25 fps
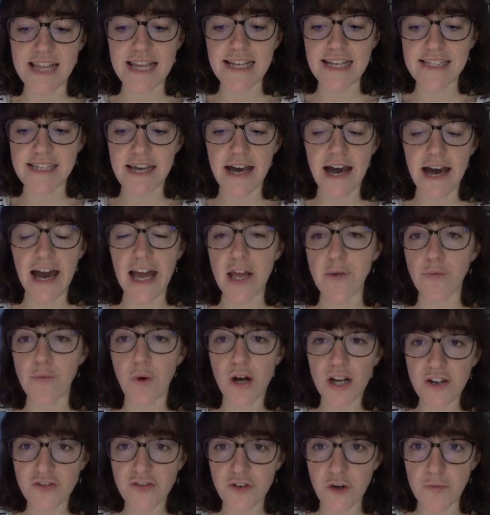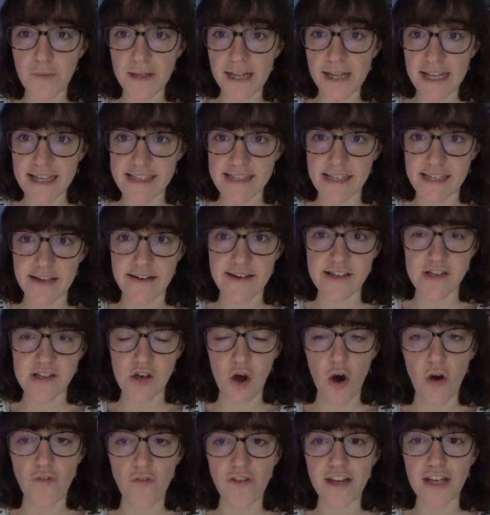later, a wonderful mini-series
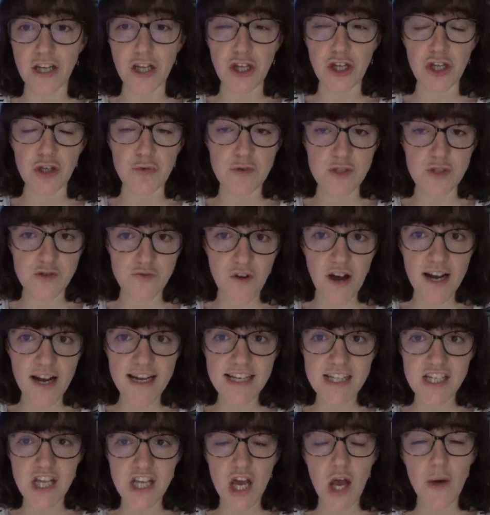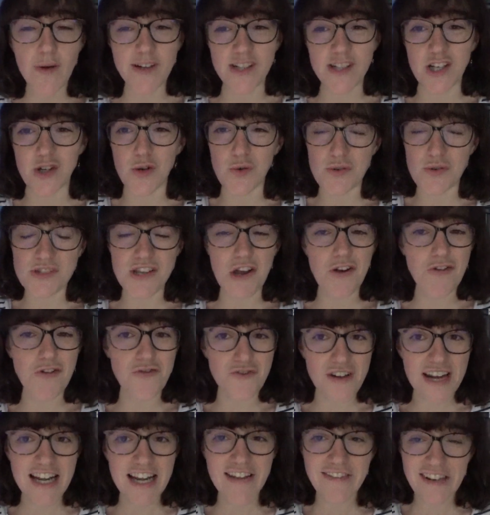of He Knew He Was Right, which I'd also
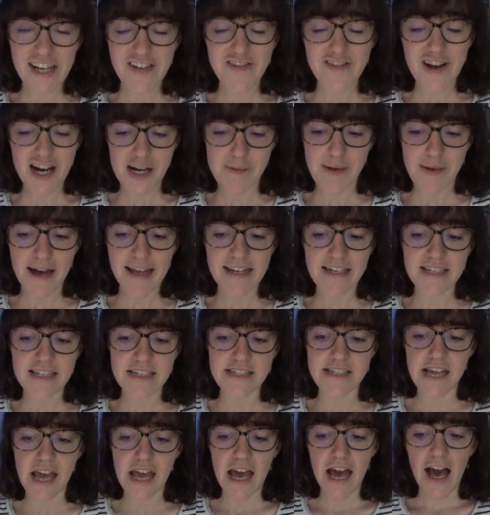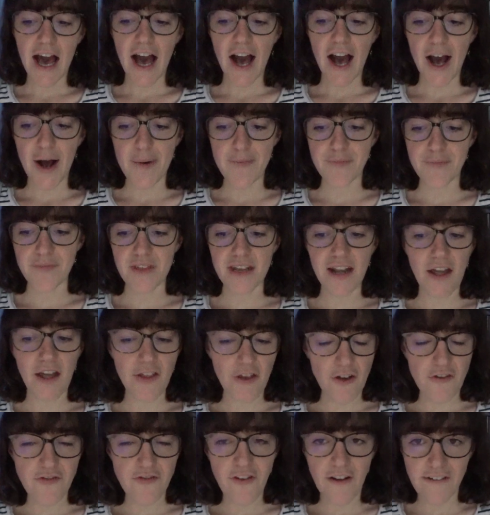really, really recommend.
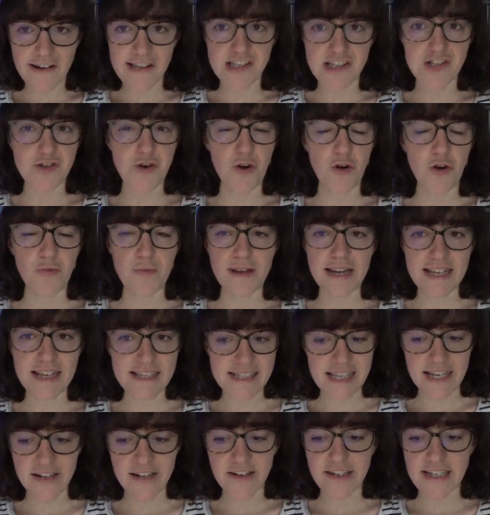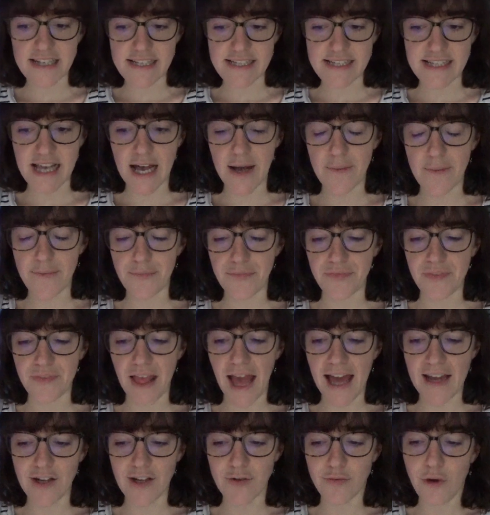Another very strong mini-series
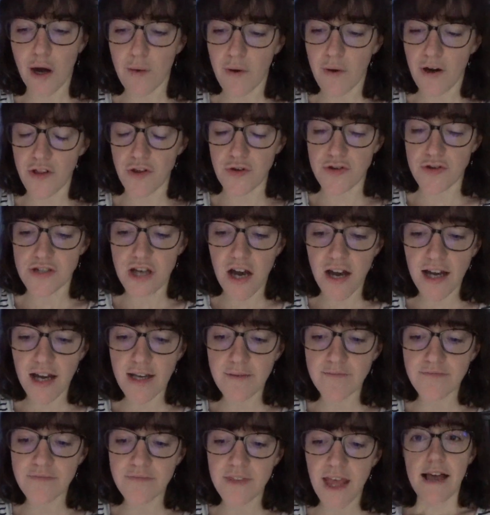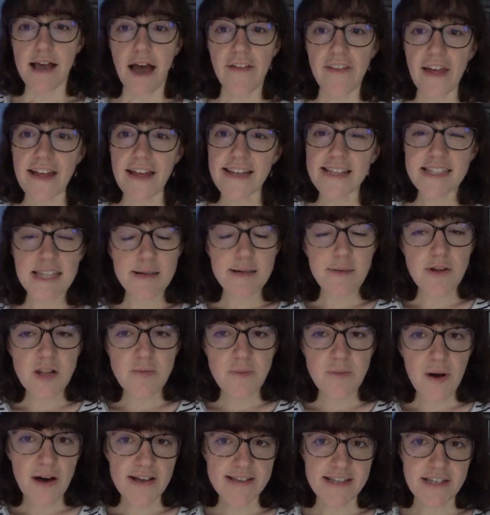and well worth your time. And then some of the
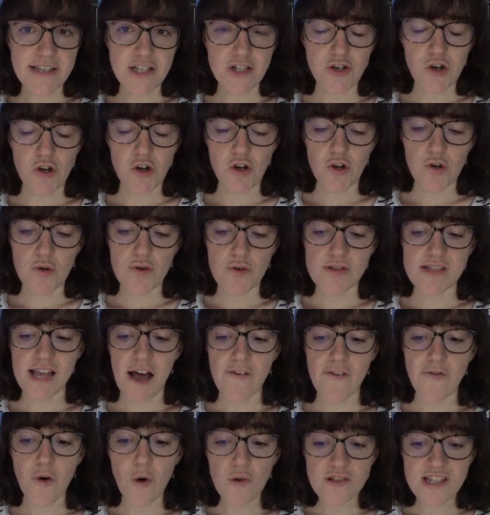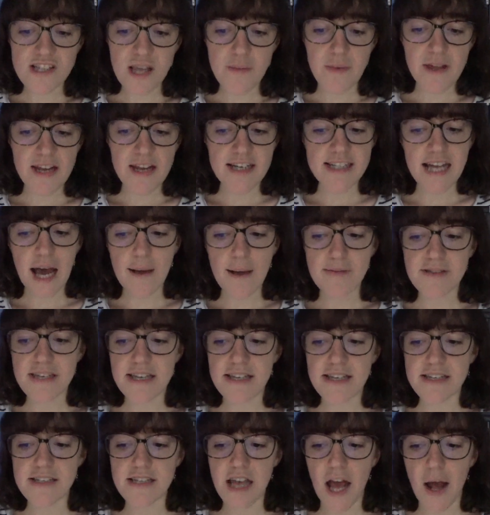Barsetshire Chronicles have also been
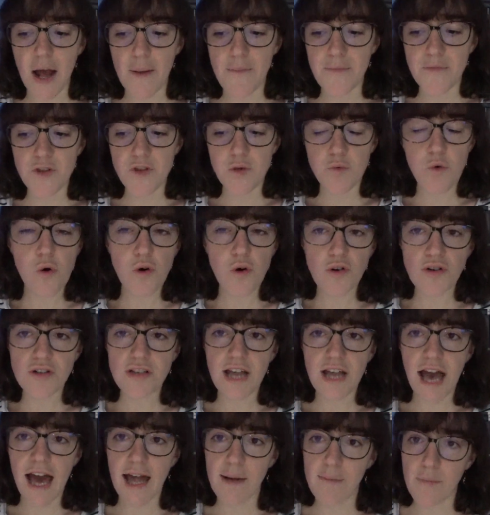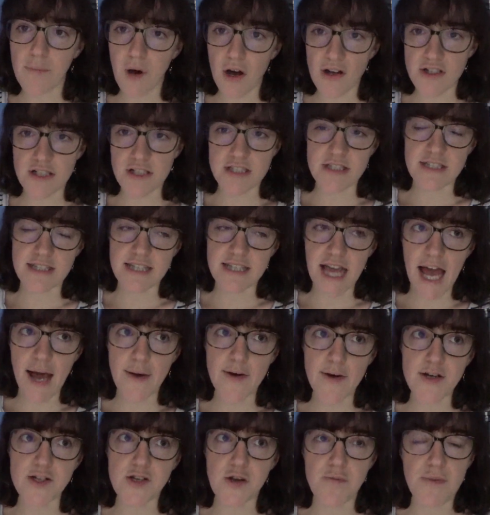adapted. The Warden and Barchester
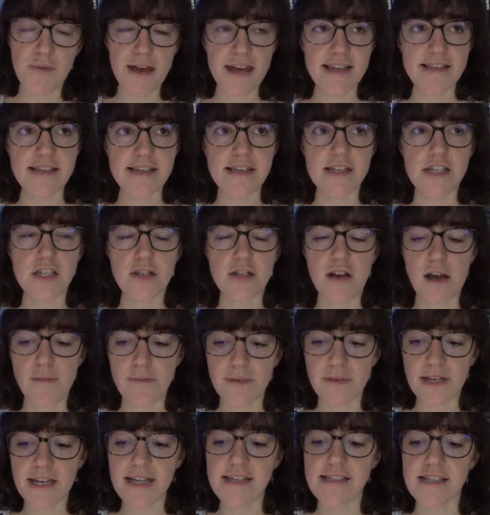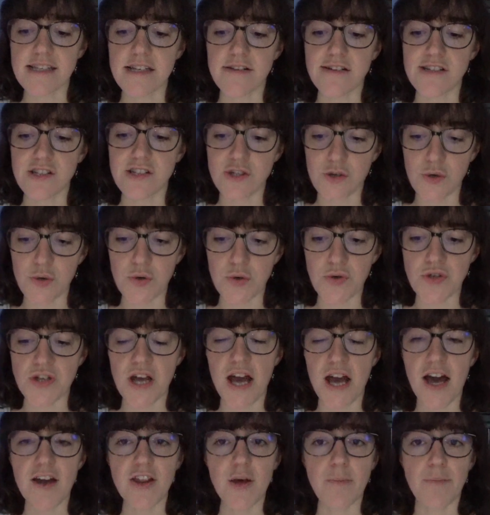Towers were made into a mini-series called
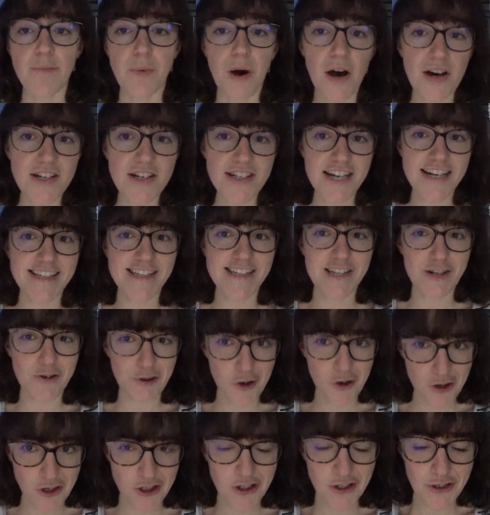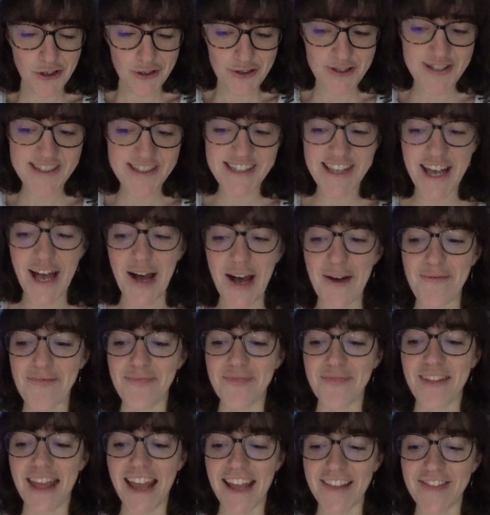The Barchester Chronicles
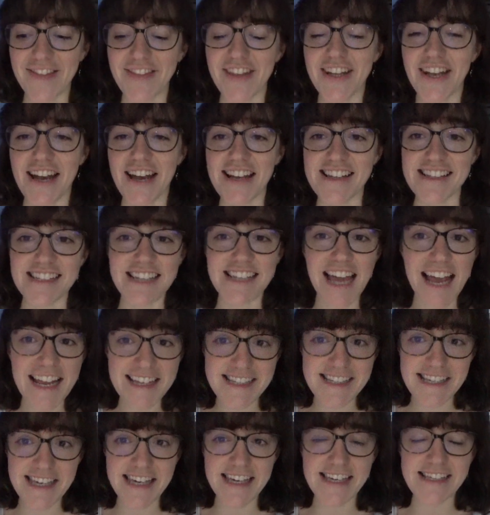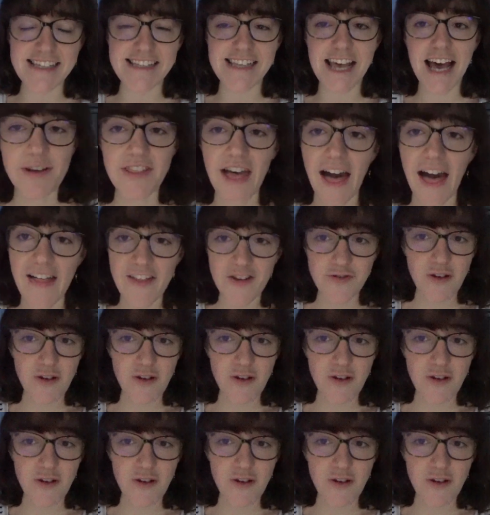in the 1980s with Alan